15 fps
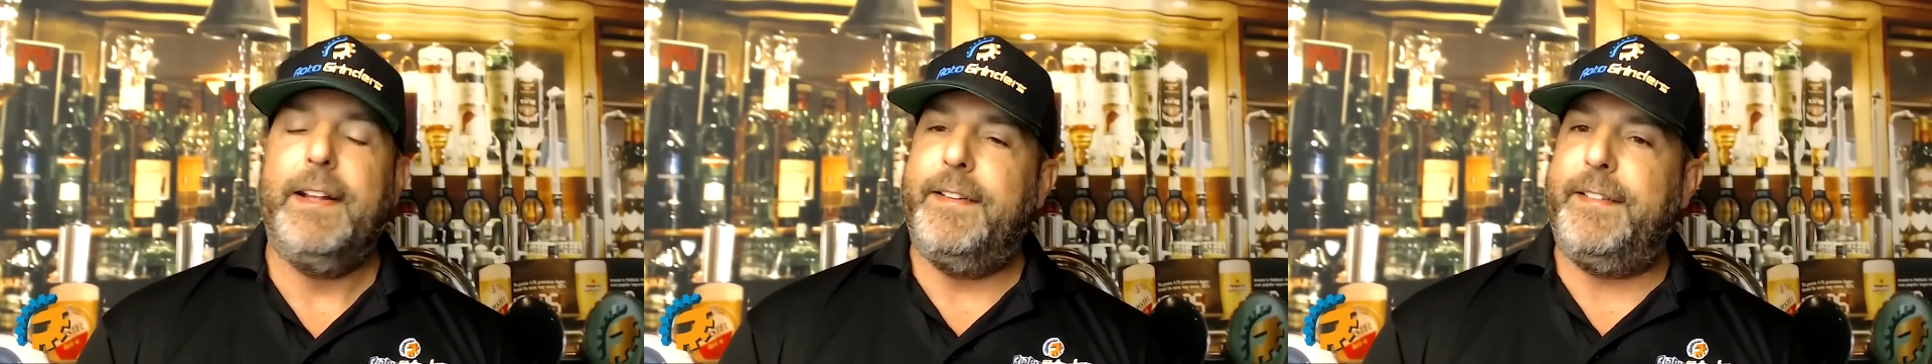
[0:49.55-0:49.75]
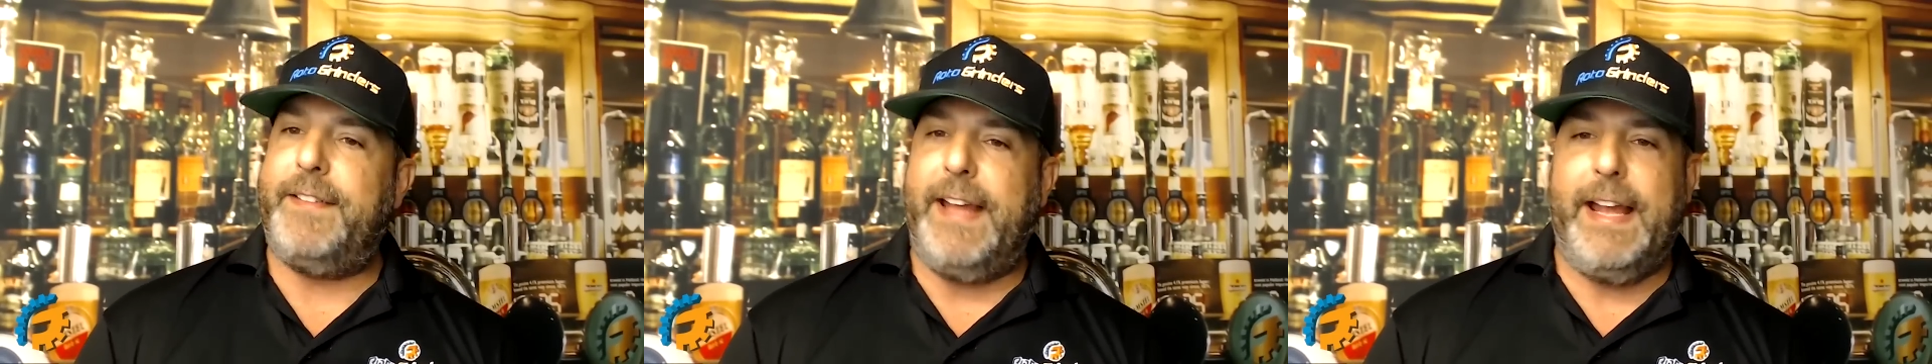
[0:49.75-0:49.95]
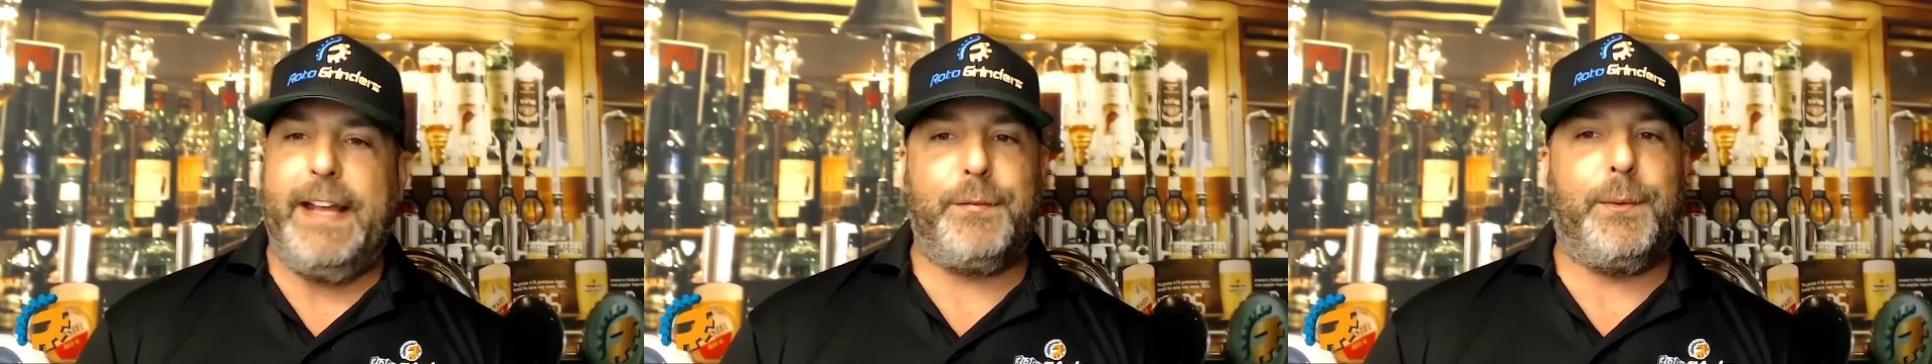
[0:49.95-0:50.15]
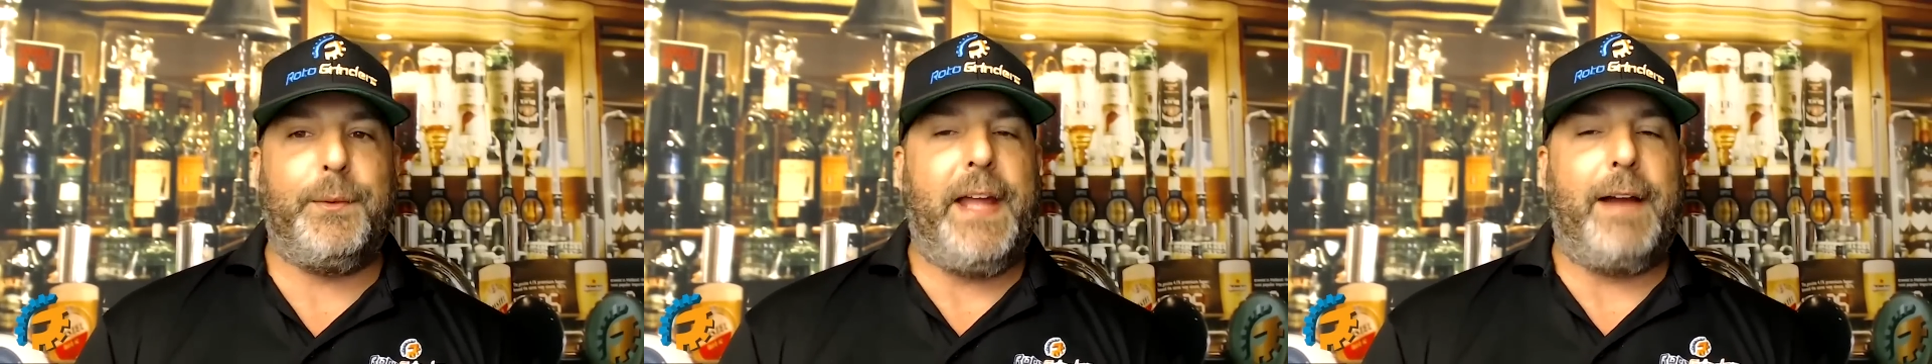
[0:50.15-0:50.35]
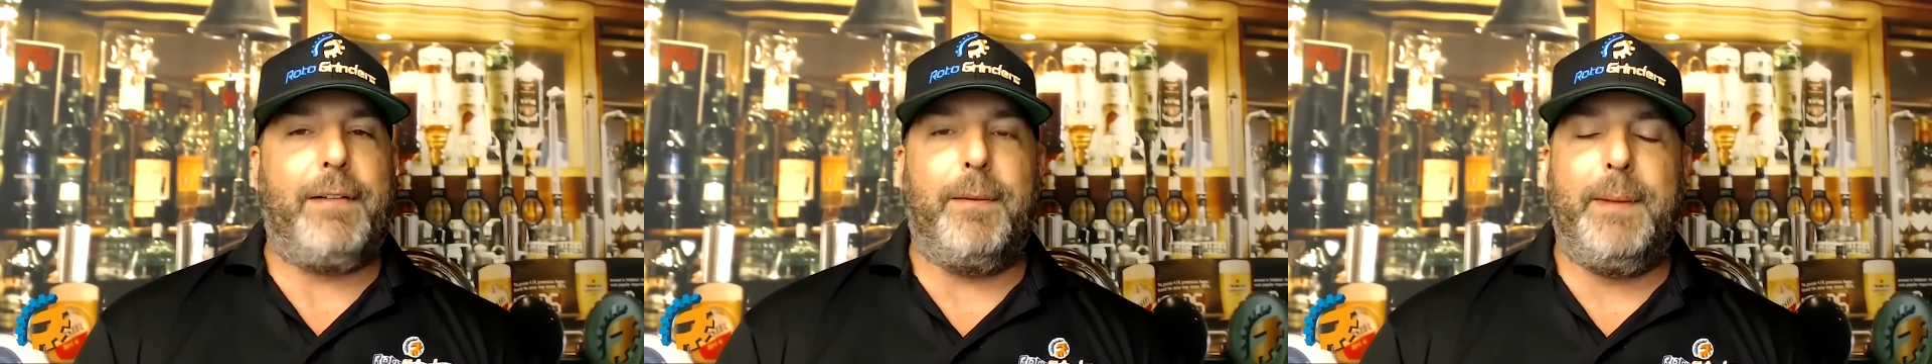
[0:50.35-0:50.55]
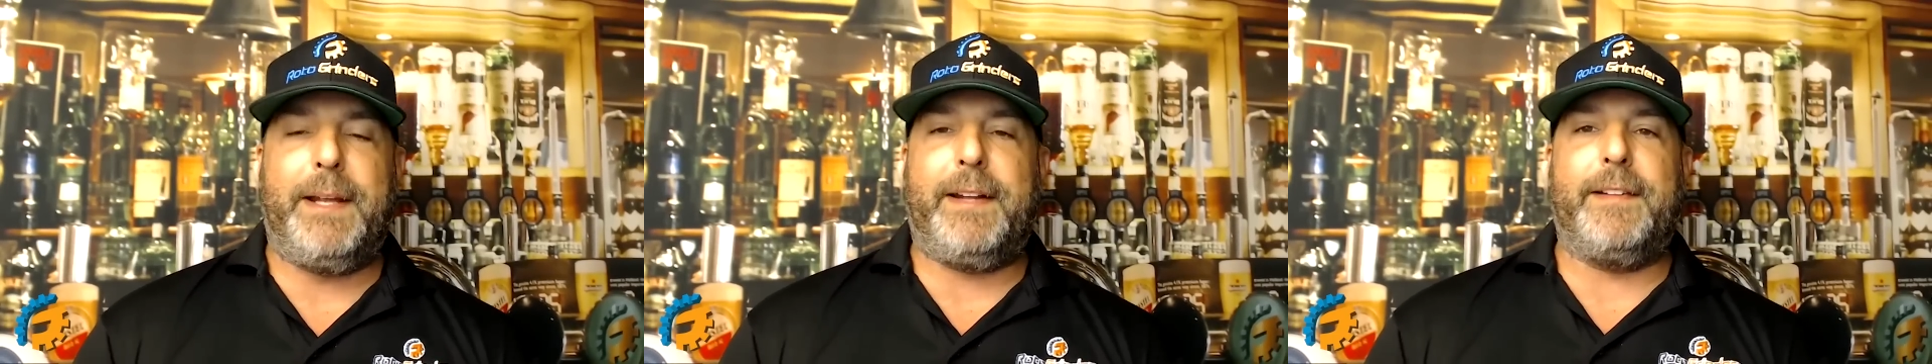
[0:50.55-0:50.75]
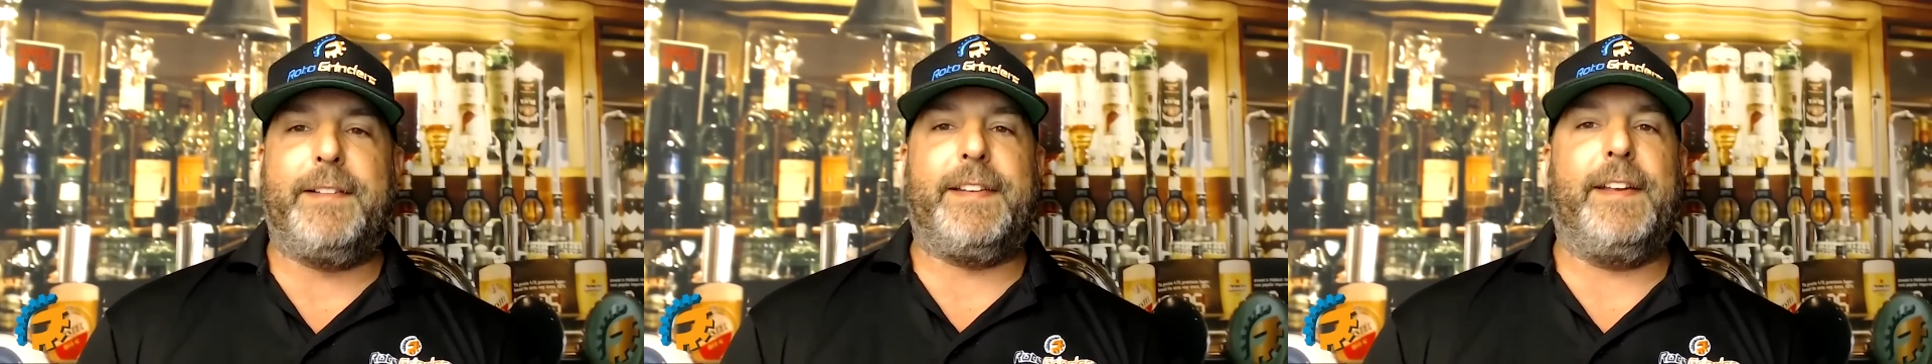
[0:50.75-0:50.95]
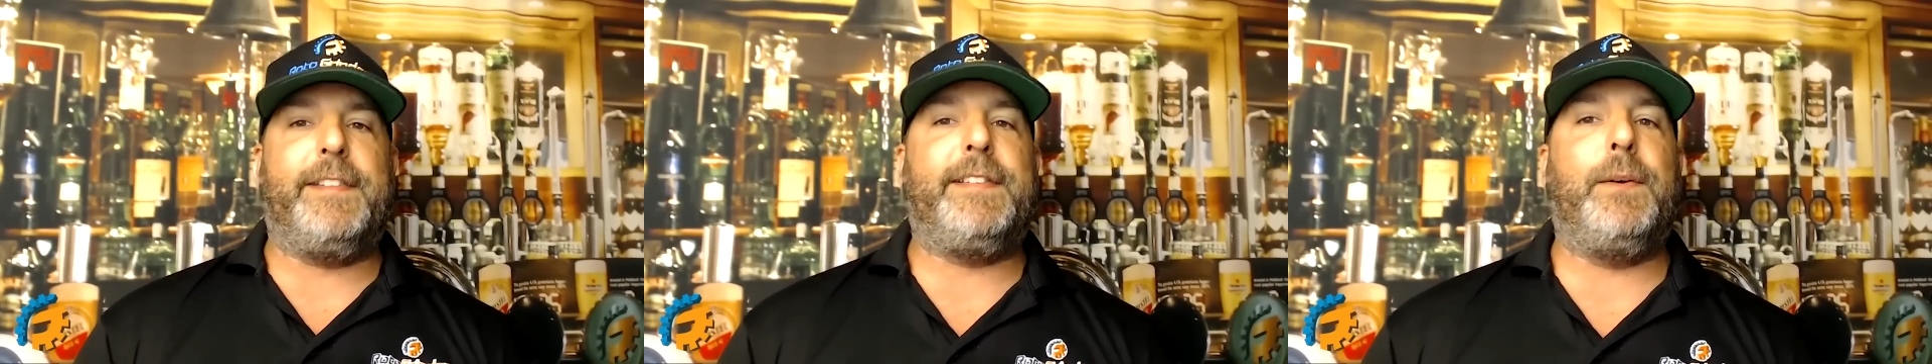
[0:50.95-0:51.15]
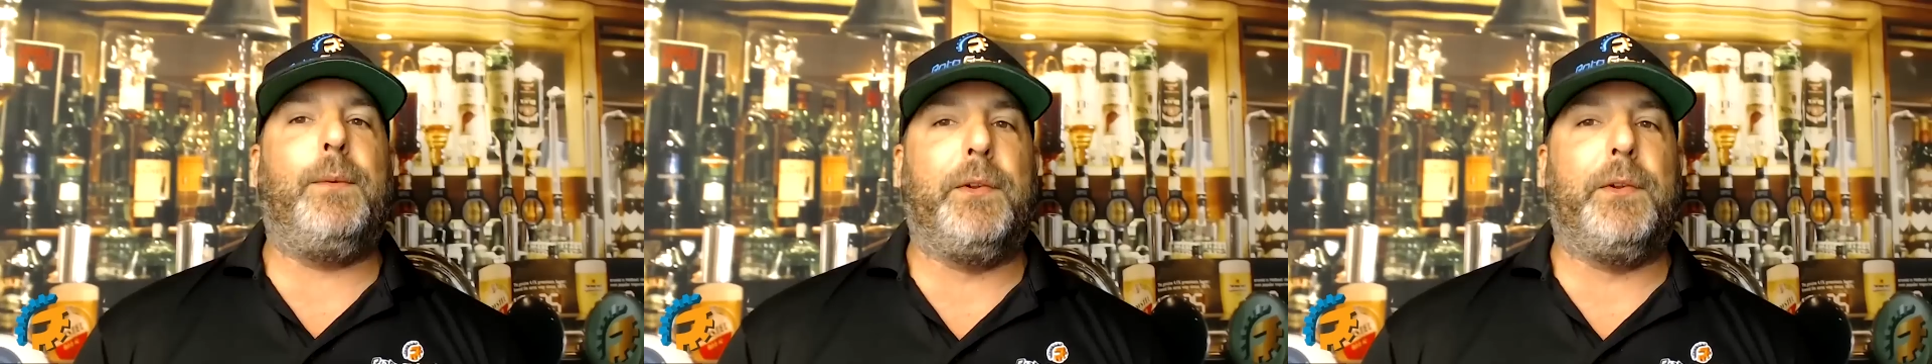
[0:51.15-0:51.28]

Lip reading: The days will never be consistent.